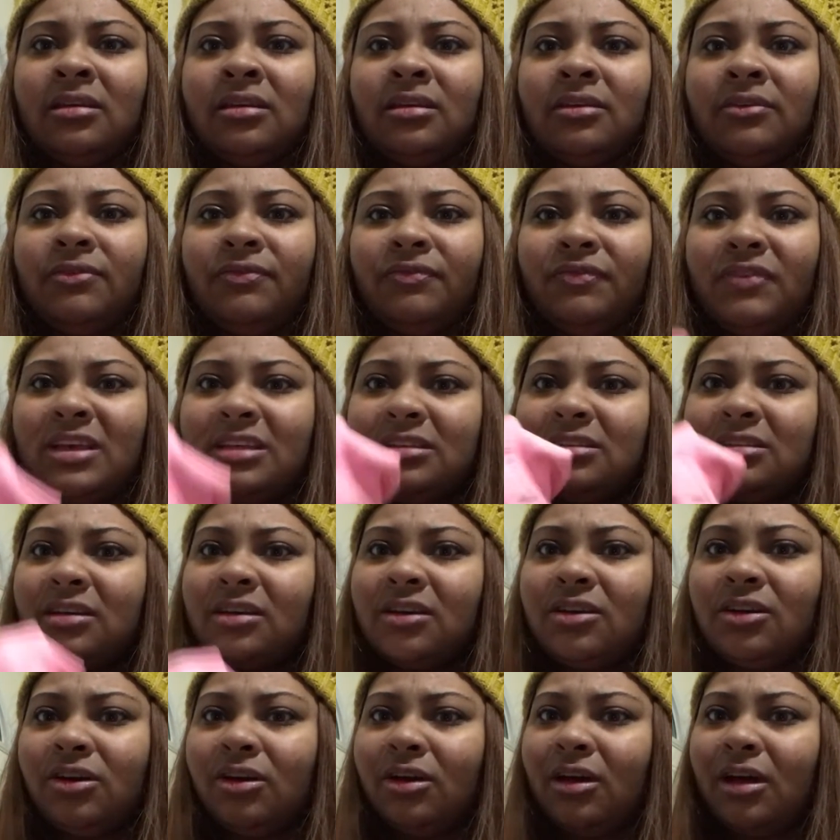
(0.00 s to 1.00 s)

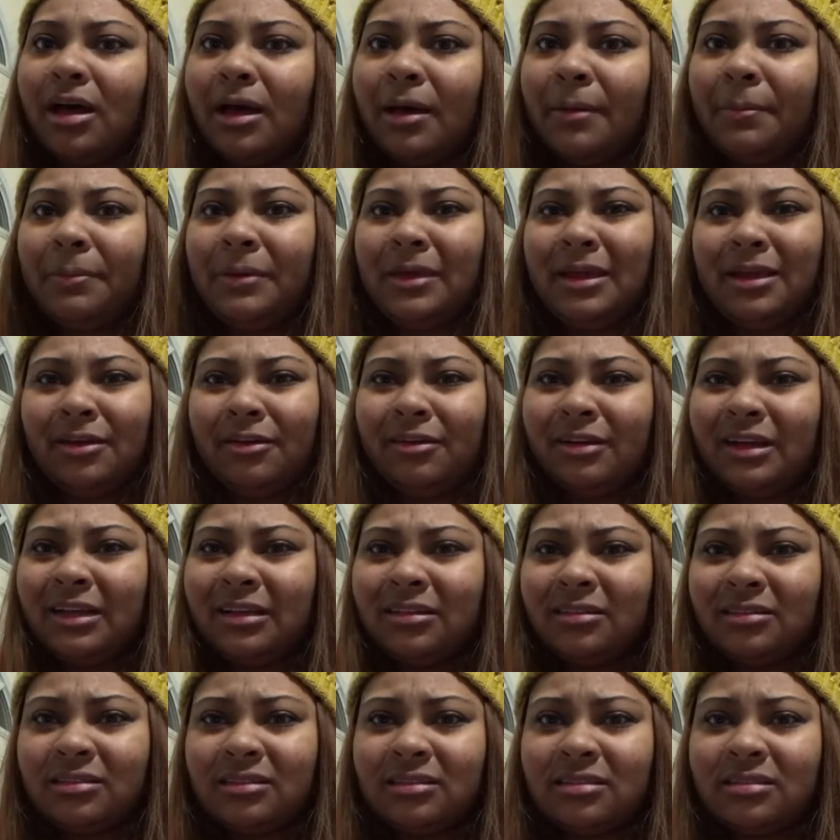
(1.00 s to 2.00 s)
physical
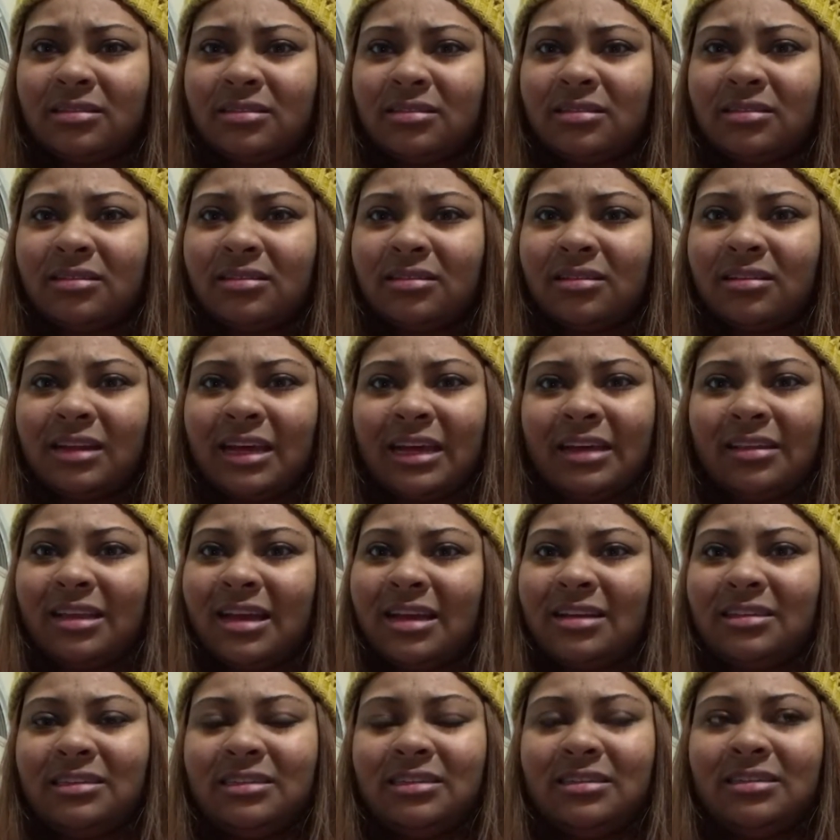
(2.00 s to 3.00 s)
appearance. Like,
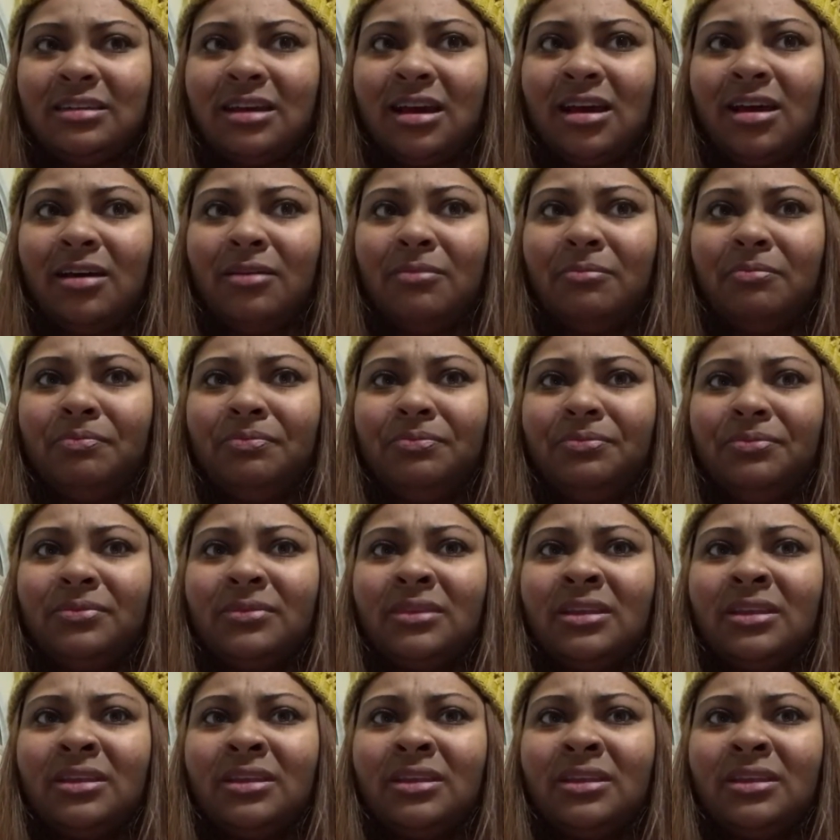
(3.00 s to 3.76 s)
that's dumb.